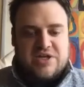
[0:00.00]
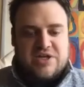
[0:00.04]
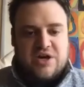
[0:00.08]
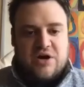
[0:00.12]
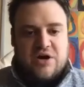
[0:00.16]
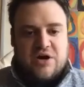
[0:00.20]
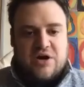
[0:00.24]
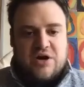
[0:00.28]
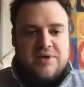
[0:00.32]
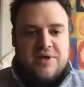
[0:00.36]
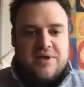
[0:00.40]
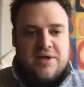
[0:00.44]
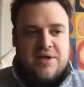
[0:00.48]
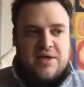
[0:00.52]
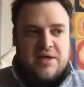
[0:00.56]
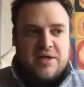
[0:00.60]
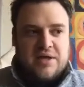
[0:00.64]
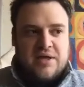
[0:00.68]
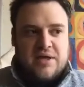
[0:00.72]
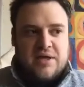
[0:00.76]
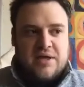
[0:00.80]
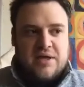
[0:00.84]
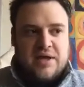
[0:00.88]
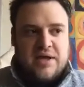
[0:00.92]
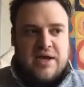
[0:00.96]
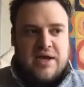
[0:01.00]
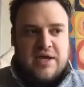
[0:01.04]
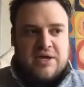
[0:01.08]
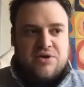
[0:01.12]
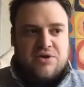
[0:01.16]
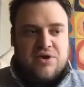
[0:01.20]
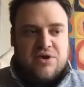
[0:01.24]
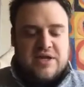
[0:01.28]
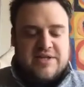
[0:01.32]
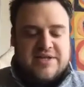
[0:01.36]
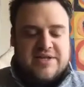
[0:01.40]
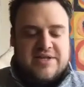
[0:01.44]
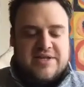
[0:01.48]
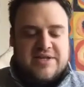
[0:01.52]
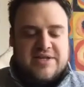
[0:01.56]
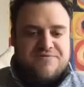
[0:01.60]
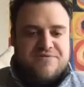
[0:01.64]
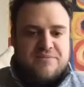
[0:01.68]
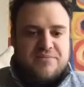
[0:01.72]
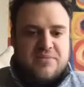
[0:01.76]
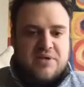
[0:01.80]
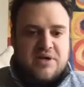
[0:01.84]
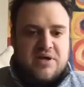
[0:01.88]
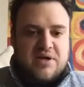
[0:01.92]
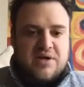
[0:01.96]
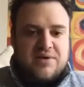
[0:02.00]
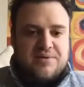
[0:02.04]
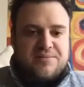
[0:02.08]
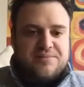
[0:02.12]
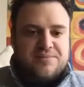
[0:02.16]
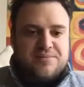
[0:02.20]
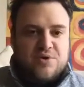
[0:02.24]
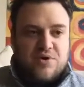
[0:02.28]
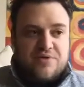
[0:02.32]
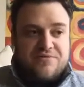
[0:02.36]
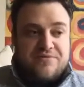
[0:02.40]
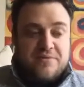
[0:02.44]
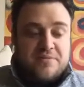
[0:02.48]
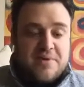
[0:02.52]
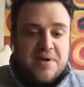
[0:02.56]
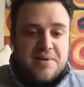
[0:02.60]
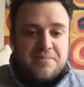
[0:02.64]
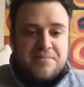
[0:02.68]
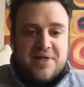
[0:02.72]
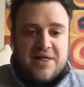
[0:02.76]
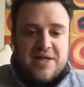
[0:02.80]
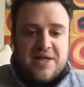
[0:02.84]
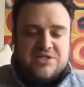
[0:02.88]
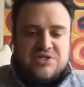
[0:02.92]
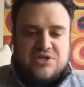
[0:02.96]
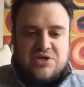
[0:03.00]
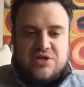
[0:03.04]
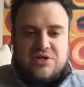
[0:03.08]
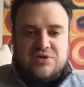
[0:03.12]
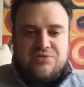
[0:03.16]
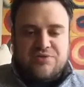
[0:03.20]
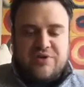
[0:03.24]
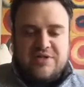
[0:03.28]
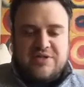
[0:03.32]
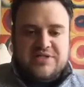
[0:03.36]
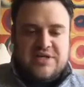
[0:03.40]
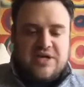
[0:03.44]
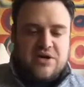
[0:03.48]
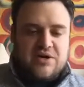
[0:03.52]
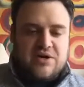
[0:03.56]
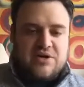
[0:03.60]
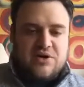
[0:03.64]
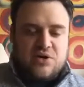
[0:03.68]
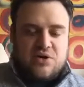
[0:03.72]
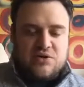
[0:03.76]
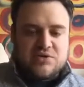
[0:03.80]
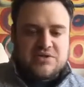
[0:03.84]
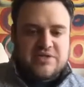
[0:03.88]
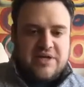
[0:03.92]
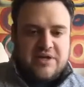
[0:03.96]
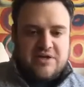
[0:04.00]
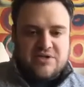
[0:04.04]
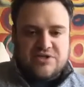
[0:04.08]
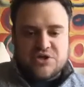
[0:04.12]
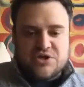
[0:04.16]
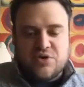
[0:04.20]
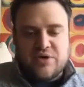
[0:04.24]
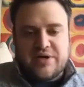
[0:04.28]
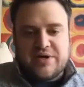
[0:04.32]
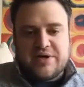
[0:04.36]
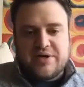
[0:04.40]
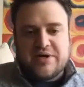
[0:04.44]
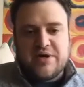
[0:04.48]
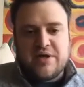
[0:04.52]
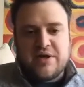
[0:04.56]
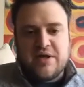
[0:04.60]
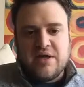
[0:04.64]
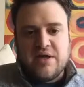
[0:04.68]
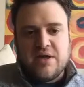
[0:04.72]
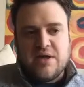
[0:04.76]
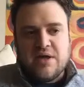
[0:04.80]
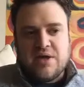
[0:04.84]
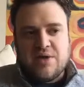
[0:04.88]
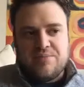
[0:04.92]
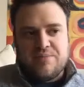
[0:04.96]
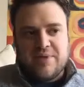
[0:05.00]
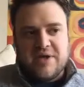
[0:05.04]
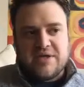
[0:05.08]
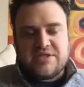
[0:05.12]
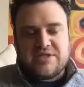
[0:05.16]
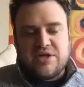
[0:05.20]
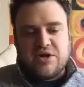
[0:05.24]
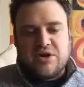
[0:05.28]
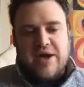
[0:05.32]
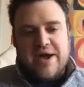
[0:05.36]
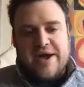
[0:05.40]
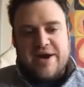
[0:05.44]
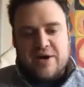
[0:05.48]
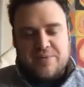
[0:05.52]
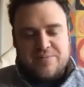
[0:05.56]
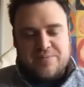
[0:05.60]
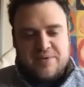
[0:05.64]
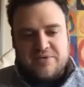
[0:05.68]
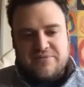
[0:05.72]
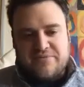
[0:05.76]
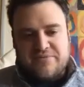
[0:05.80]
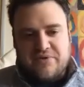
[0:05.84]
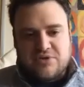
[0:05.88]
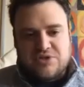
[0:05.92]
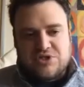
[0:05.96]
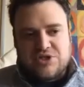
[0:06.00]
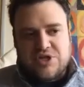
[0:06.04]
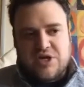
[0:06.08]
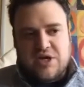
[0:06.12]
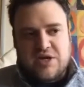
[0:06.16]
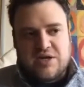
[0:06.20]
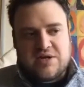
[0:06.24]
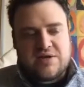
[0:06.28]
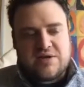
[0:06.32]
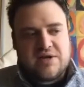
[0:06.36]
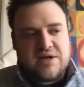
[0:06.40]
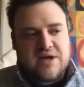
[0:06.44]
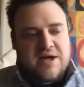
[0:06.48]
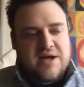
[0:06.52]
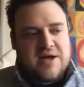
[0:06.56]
and you cut down going from the MLS or retail to wholesalers, you're going basically, higher up in the food chain.